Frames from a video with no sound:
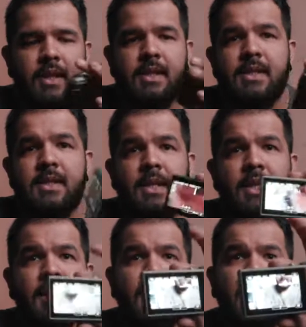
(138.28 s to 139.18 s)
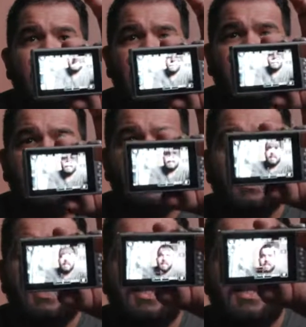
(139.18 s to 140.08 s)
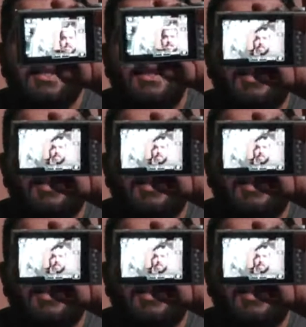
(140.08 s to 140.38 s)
is. There is